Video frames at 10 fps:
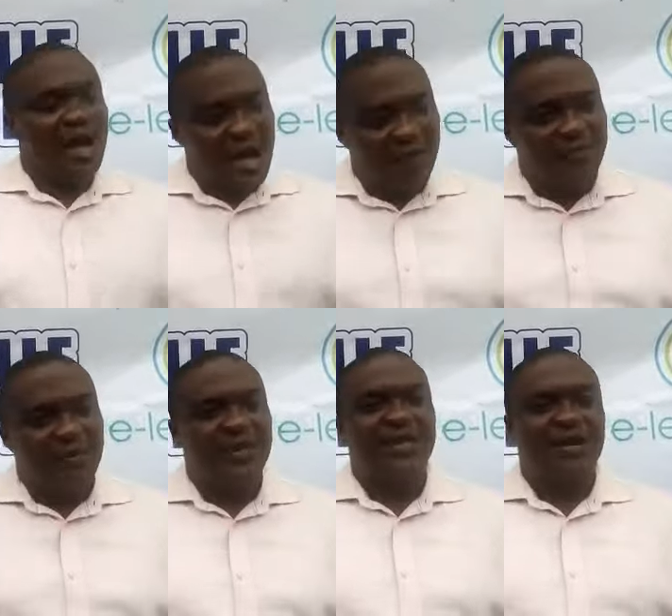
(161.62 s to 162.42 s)
After
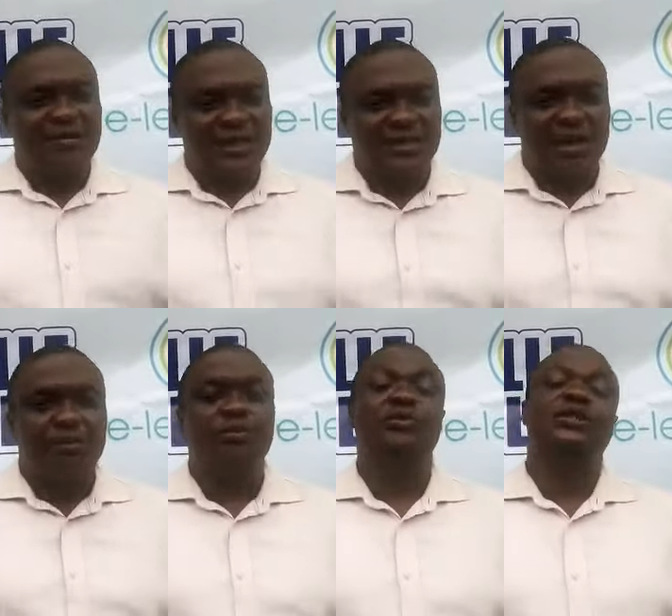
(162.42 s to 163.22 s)
bringing out the
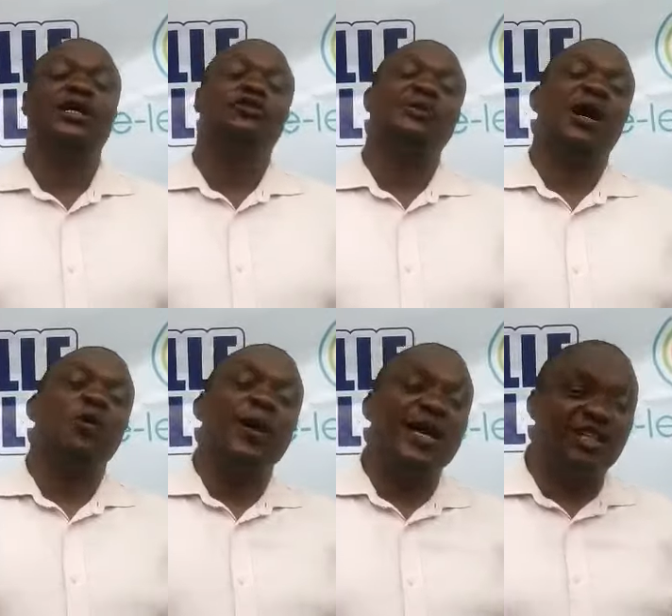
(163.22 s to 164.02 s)
example, then you now
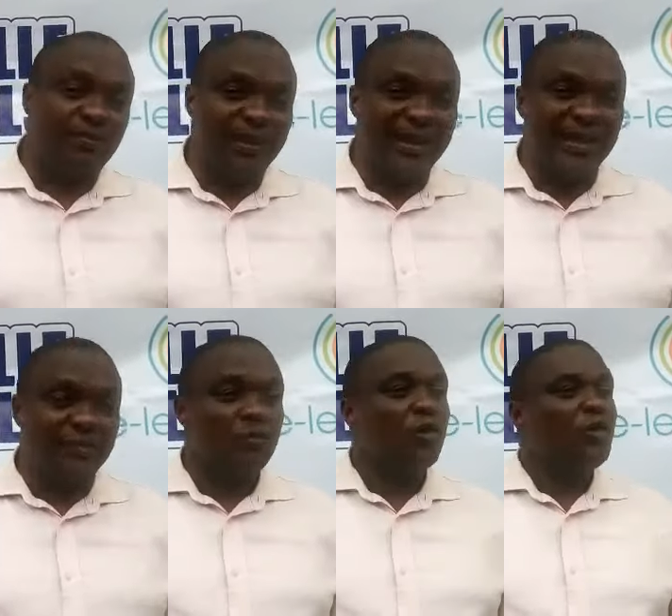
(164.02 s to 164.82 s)
explain.
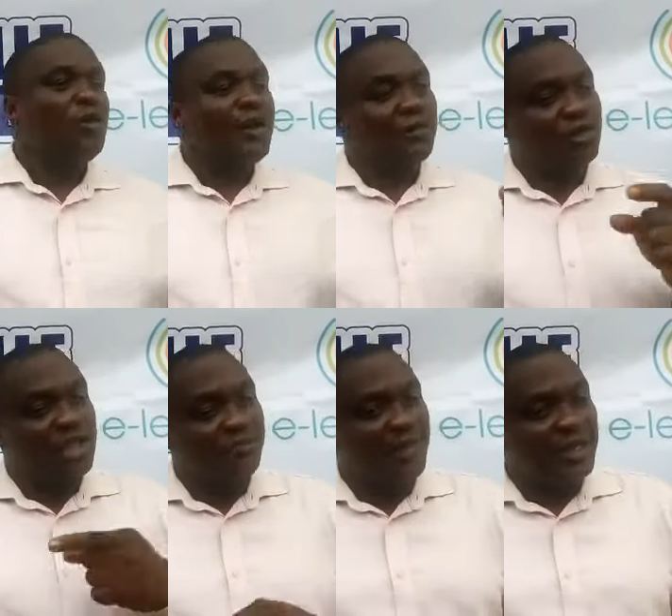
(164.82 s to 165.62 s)
Your
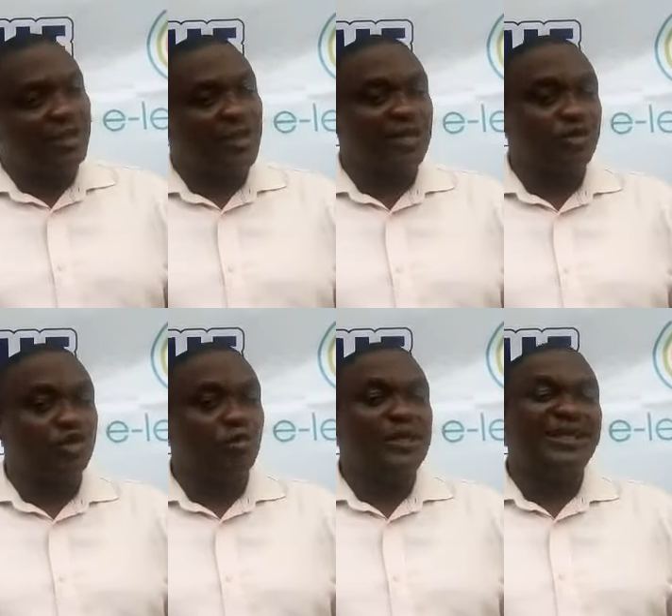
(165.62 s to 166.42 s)
explanation has to
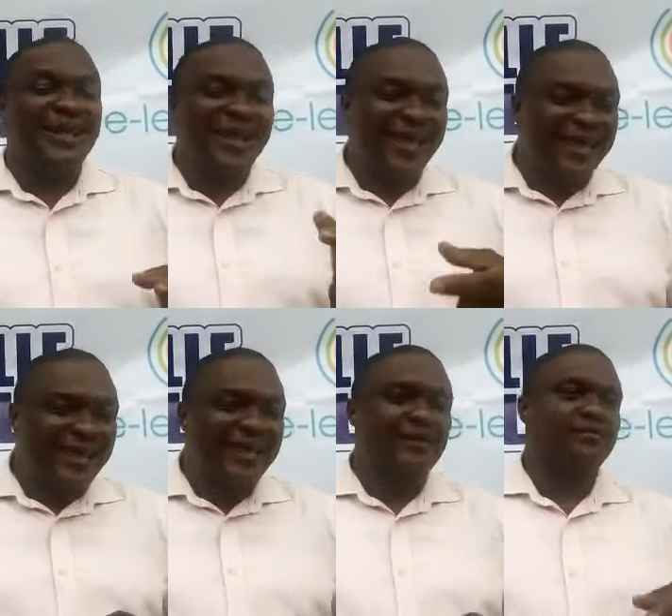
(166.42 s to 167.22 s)
do with
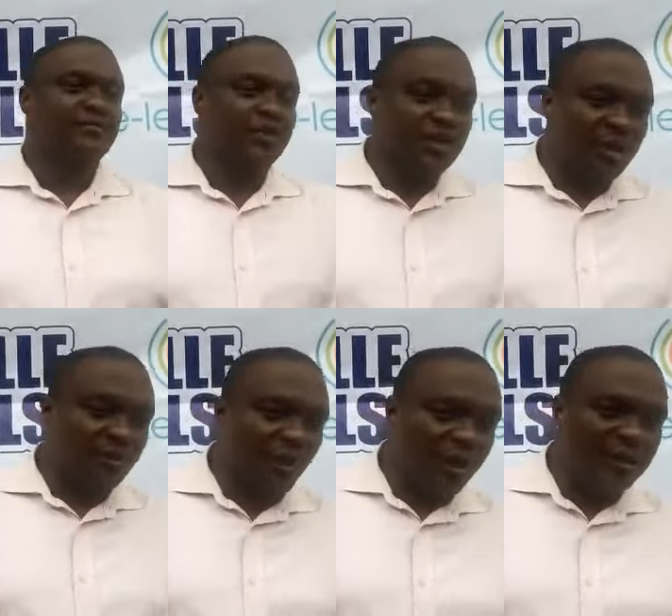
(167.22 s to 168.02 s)
linking the
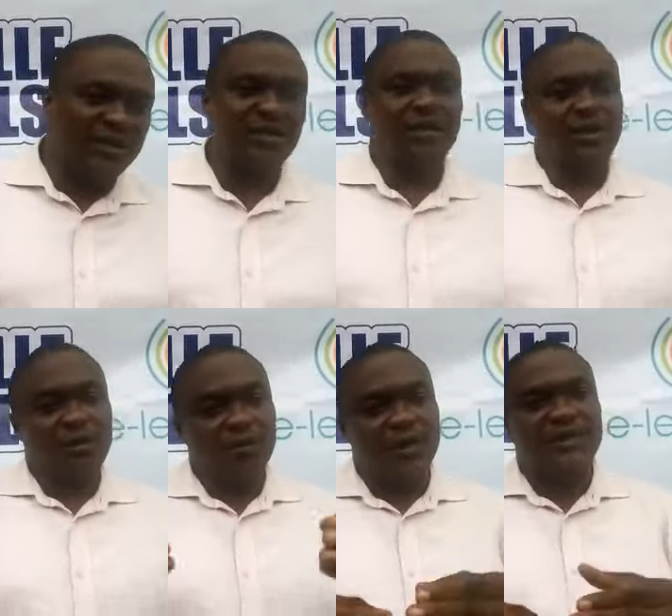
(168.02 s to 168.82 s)
point
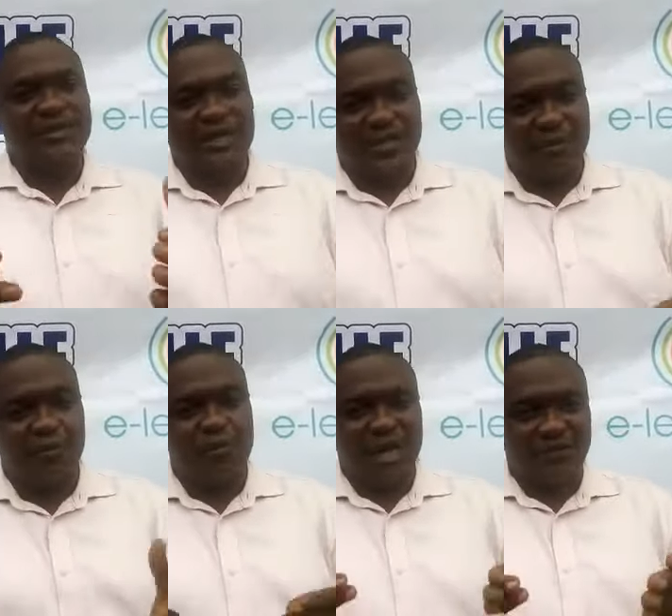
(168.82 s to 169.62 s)
with the example
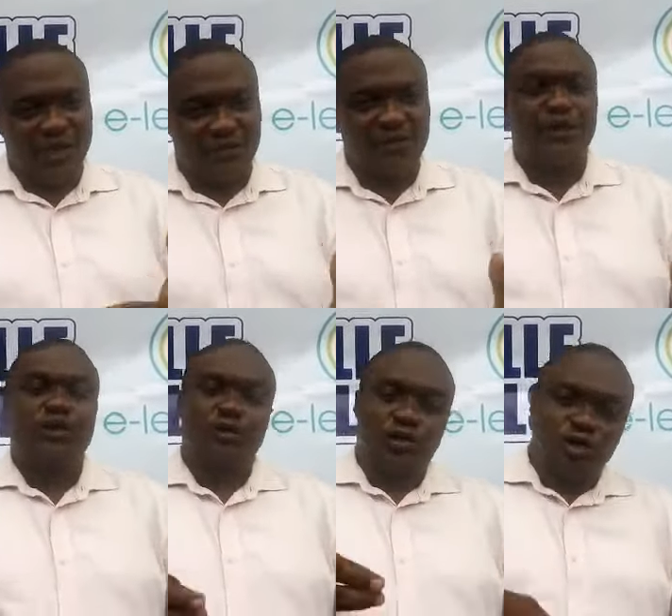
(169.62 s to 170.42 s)
you are giving
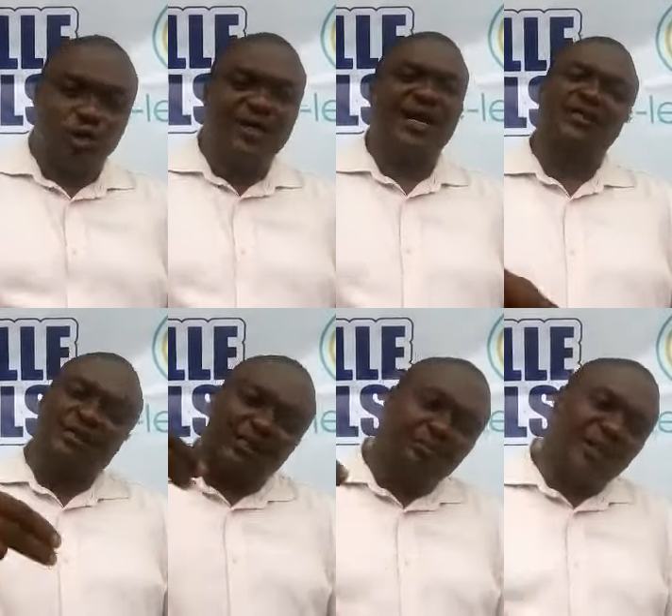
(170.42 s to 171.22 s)
to show that
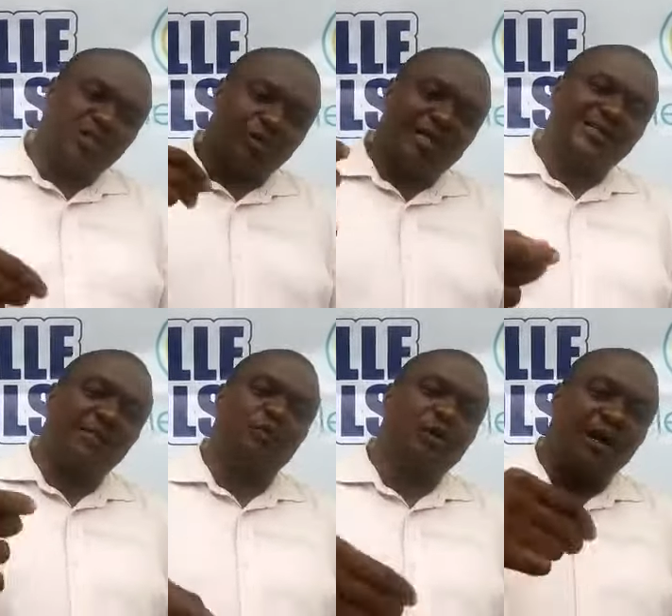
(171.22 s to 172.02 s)
the particular
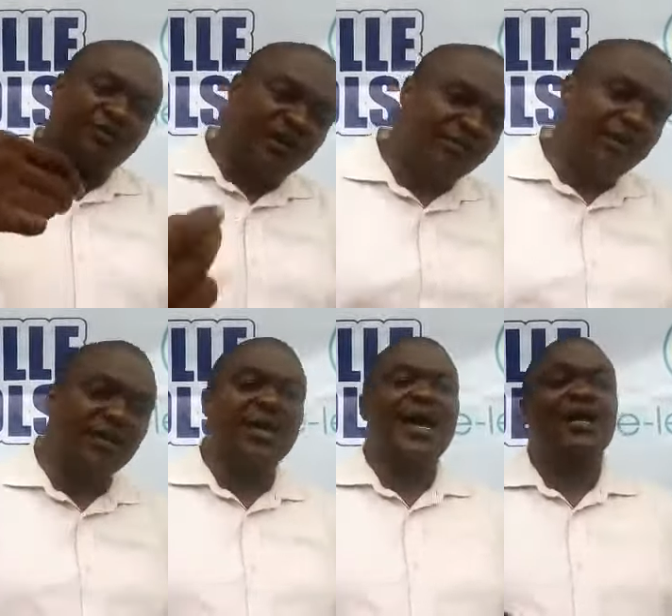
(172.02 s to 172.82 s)
example you have given
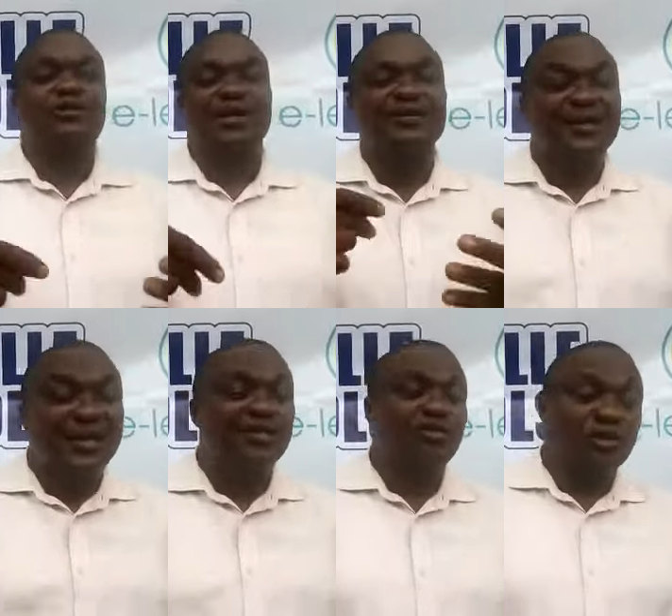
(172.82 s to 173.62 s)
actually
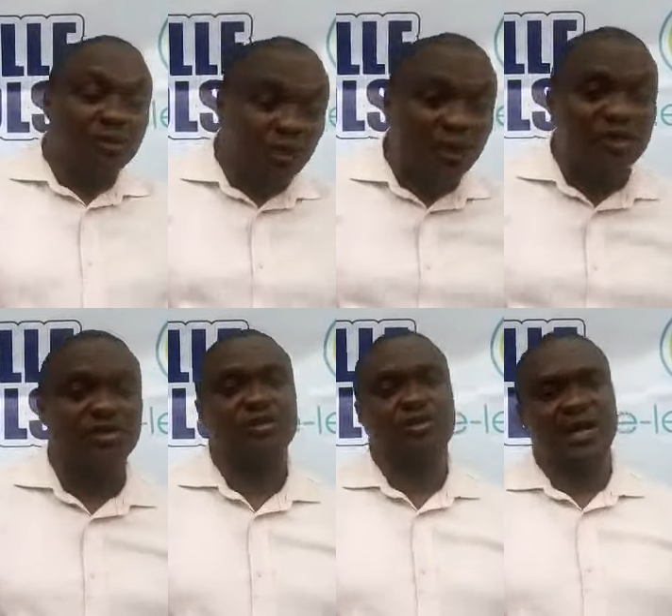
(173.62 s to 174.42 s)
relates to the point
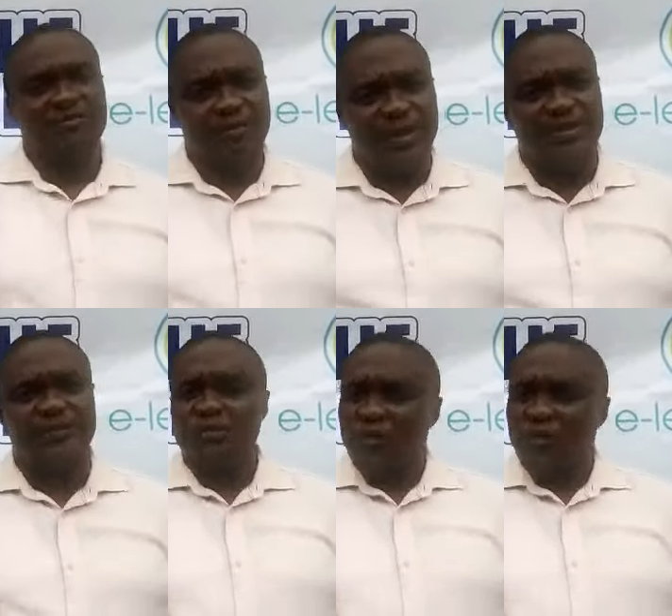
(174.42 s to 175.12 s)
you have picked.